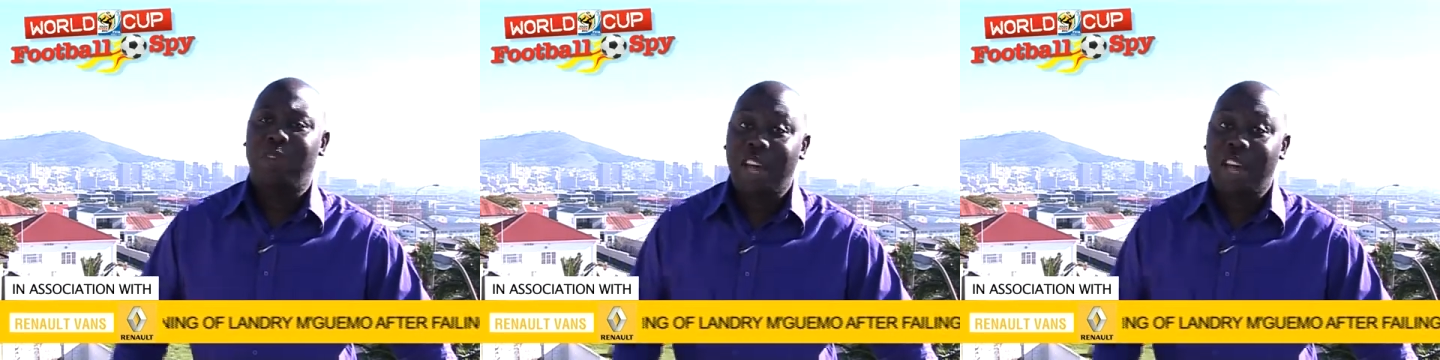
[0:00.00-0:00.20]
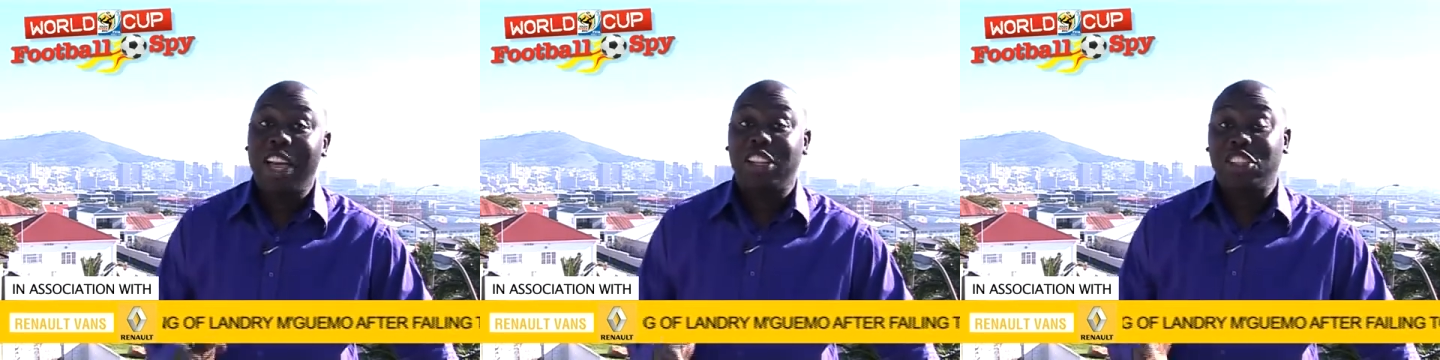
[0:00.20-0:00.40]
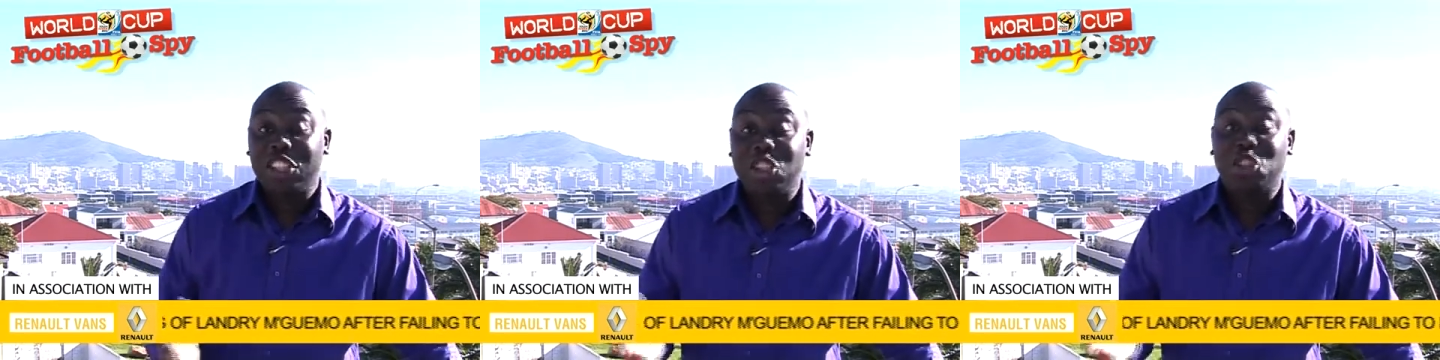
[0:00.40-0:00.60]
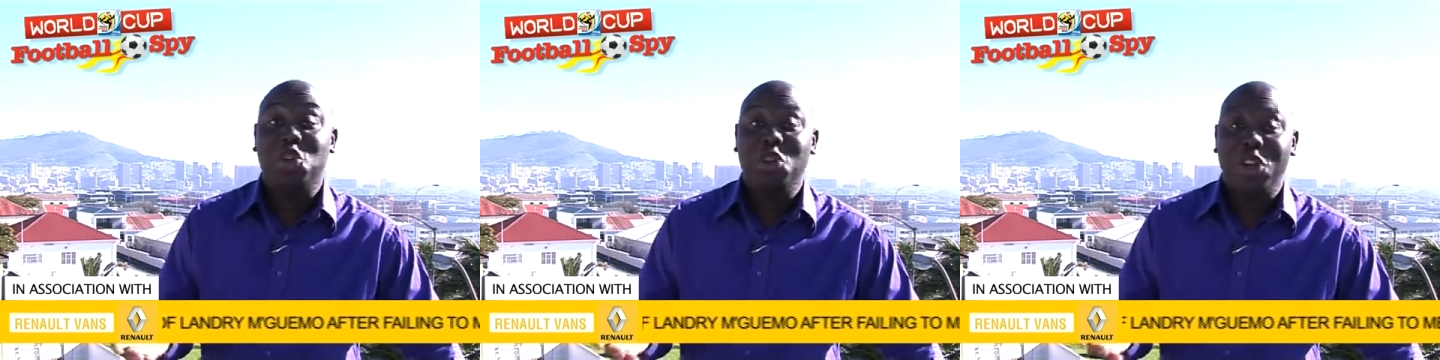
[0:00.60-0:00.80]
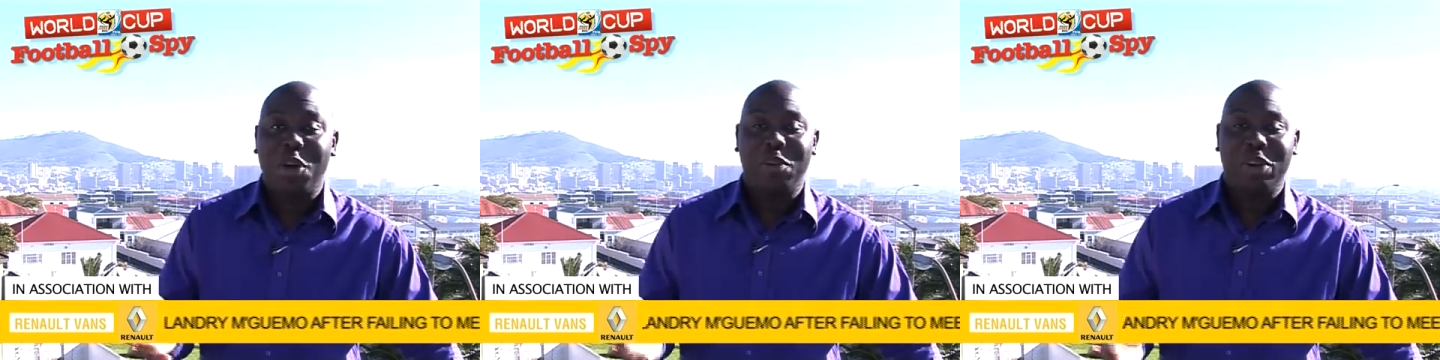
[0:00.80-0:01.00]
that I actually do
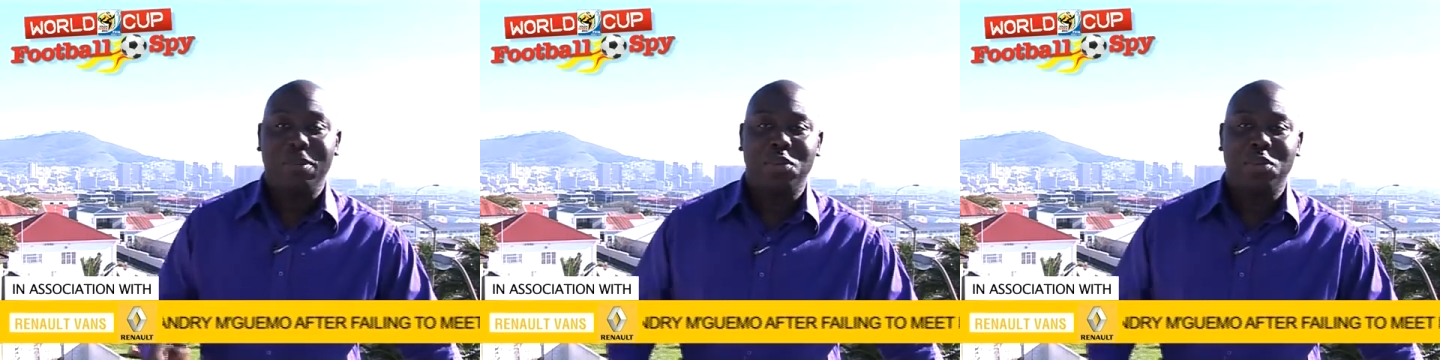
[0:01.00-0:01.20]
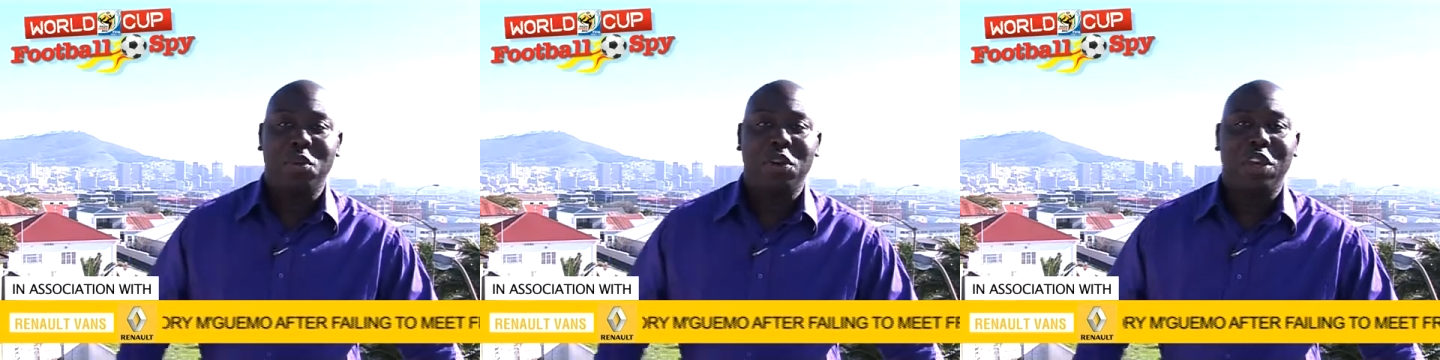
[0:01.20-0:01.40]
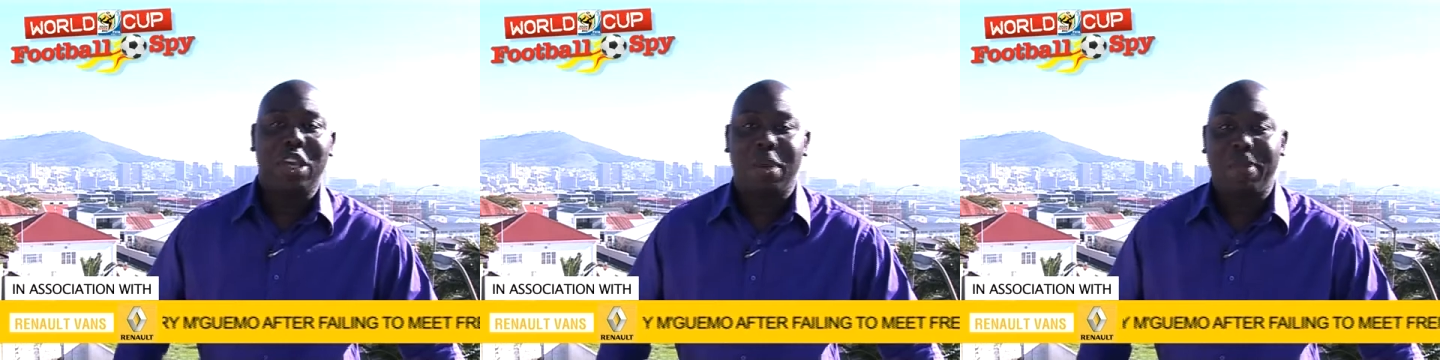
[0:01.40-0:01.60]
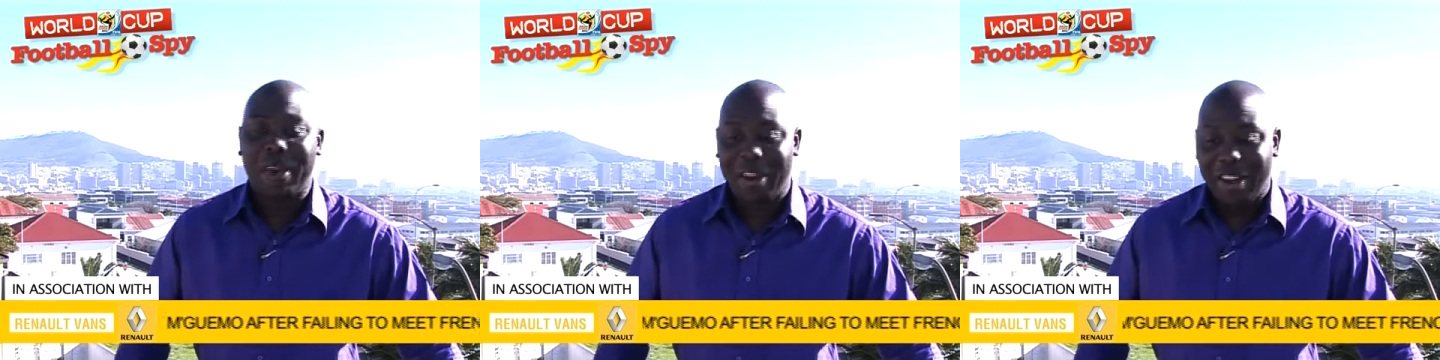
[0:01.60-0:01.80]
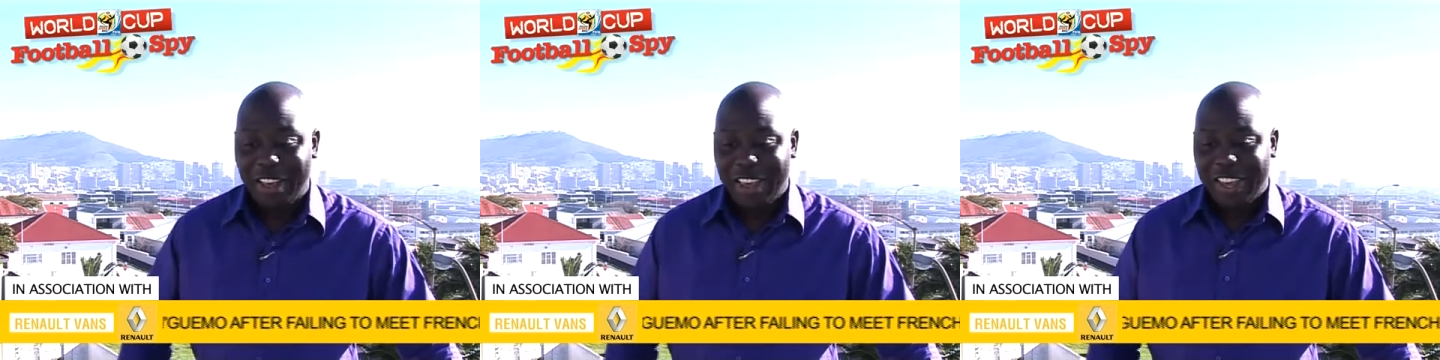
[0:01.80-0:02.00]
know what I'm talking about.